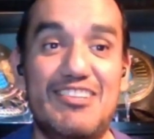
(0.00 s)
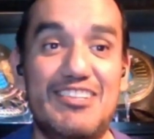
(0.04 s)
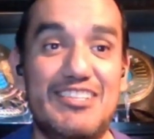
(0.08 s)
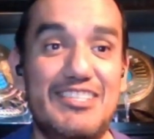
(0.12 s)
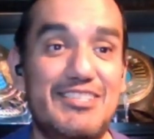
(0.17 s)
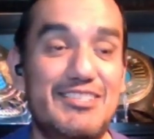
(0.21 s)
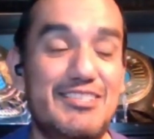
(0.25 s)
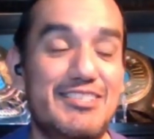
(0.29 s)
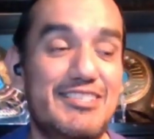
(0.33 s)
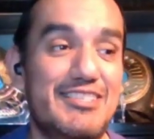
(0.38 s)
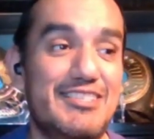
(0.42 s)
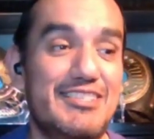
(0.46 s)

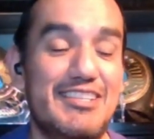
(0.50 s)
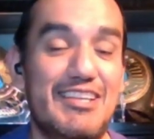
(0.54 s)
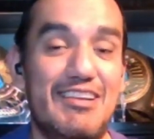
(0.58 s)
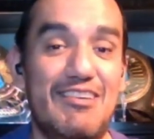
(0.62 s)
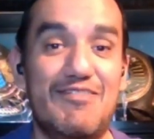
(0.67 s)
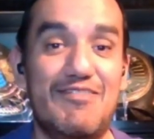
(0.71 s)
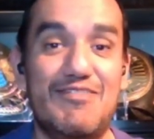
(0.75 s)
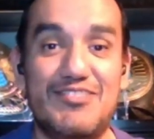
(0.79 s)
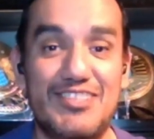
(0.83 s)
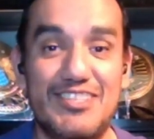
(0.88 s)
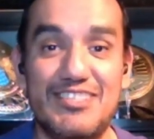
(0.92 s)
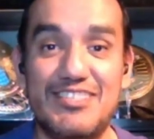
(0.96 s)
It's
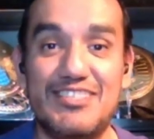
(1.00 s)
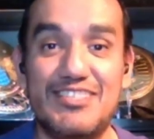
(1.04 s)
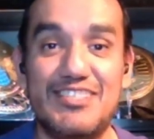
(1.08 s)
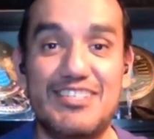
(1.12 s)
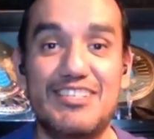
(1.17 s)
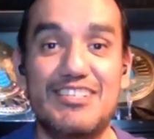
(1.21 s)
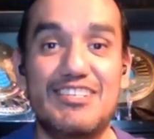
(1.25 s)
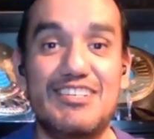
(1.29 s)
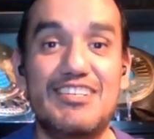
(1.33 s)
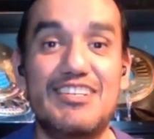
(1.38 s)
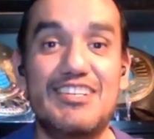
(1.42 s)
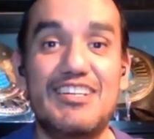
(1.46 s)
since
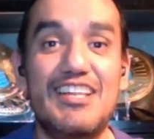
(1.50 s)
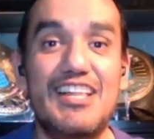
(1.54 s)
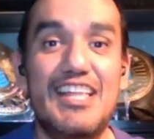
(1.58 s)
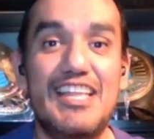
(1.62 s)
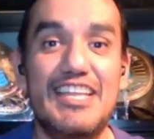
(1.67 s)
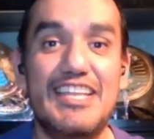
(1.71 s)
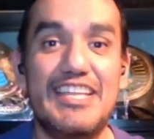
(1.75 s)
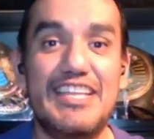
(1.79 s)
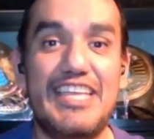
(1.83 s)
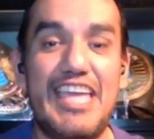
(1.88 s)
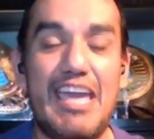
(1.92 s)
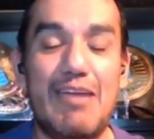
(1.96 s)
the
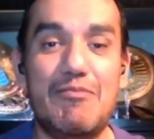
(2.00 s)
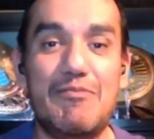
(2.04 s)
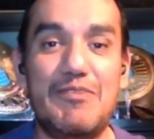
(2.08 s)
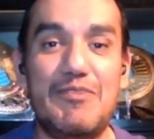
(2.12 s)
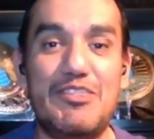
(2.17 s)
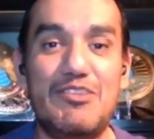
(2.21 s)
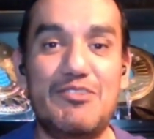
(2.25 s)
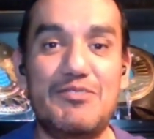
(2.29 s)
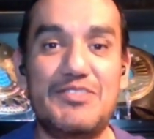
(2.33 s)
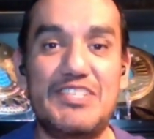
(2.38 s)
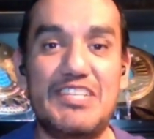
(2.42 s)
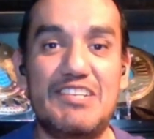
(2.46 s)
Gamma with
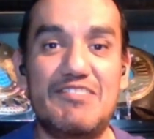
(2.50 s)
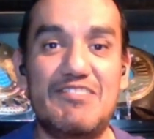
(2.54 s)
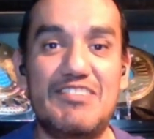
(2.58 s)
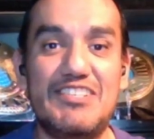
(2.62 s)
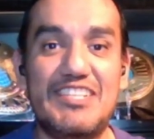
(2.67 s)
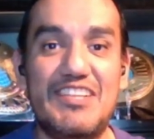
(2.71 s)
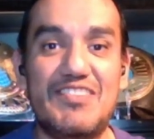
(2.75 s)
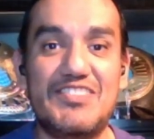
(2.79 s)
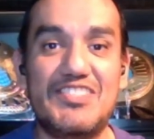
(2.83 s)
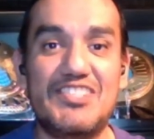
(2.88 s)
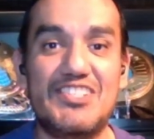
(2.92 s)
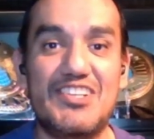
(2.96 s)
Ooh series
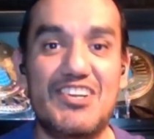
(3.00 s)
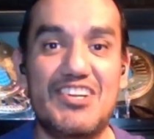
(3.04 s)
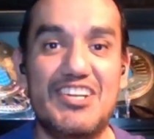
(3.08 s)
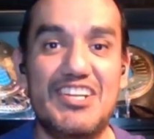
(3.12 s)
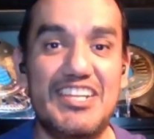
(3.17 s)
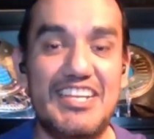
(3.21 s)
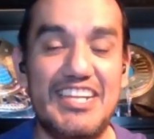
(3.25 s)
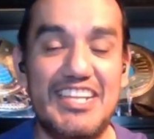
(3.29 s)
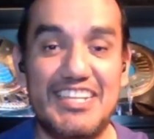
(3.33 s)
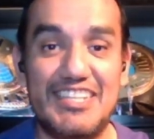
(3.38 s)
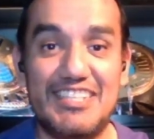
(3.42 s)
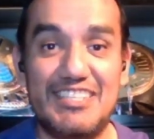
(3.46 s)
have
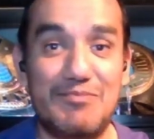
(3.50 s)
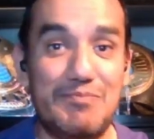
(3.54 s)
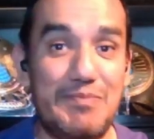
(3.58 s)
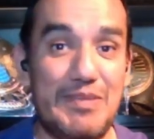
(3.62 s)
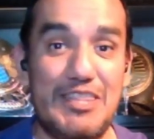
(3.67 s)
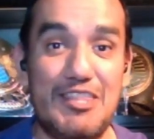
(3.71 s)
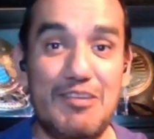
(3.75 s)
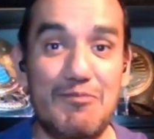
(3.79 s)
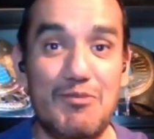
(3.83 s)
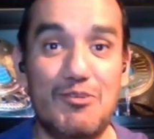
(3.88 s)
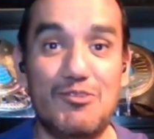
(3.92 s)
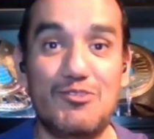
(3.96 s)
started, it's been
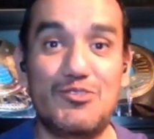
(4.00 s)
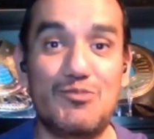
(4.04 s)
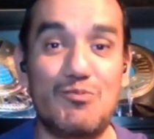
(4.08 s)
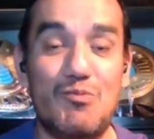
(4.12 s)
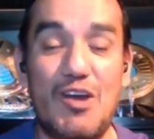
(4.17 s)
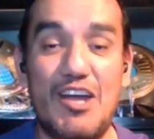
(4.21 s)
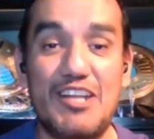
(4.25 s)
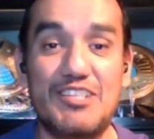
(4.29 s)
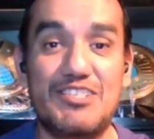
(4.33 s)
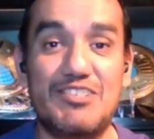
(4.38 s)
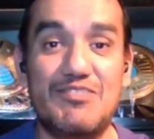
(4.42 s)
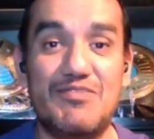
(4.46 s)
the most
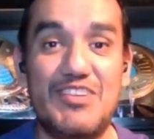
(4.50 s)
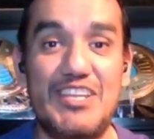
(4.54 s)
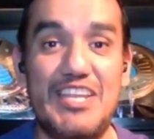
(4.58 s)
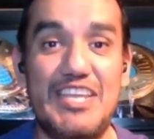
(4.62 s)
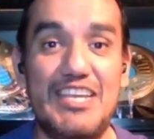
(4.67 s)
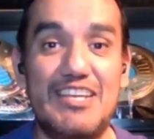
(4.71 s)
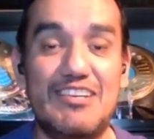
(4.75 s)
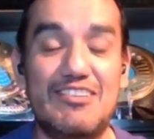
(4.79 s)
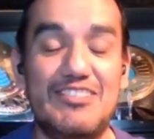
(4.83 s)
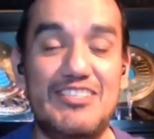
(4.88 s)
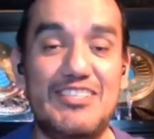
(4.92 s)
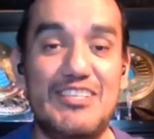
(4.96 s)
watched
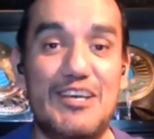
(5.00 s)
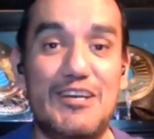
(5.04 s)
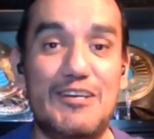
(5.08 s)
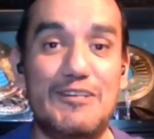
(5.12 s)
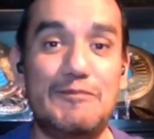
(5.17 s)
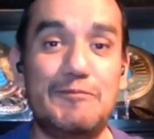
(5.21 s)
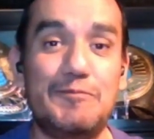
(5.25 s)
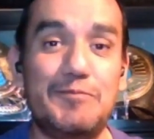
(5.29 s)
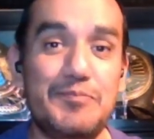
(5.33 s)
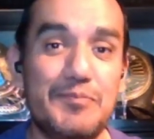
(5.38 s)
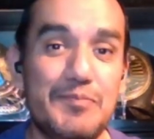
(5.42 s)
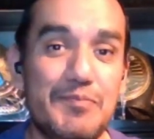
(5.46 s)
video,
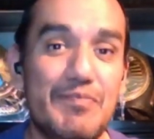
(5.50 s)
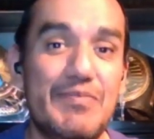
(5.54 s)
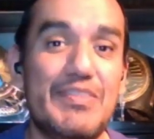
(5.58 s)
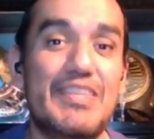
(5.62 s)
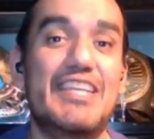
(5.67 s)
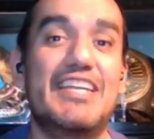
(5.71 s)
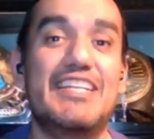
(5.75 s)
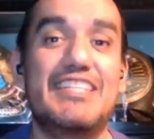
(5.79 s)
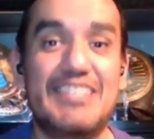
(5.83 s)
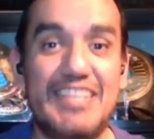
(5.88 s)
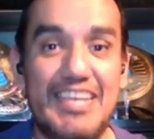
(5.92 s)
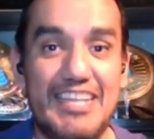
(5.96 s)
so
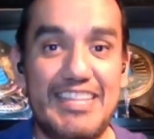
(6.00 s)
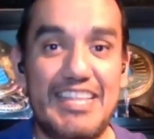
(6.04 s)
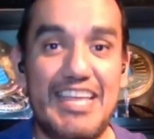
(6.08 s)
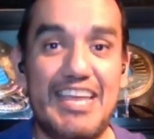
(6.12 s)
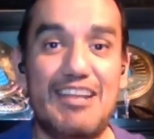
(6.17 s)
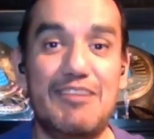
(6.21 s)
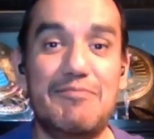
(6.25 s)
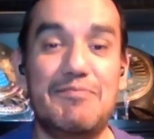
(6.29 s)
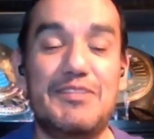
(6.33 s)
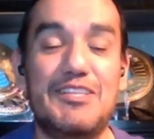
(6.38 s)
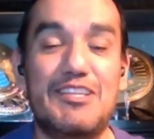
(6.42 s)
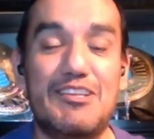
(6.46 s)
let's get that
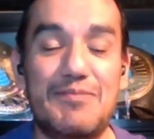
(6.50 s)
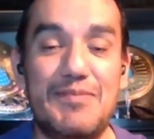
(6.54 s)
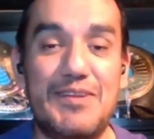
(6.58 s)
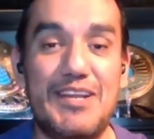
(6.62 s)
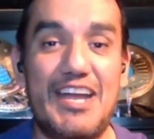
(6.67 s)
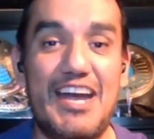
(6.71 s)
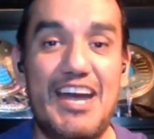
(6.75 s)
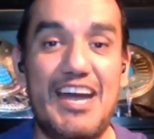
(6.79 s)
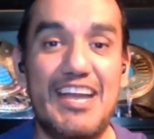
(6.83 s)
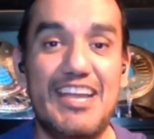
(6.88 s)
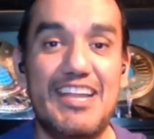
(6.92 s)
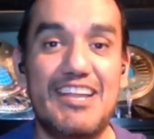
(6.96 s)
up a little bit
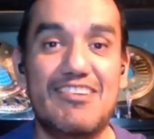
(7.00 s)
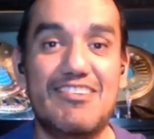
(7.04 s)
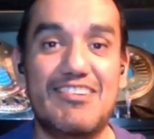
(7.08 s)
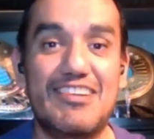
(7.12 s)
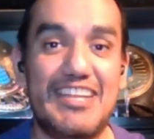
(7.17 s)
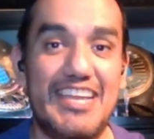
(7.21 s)
higher.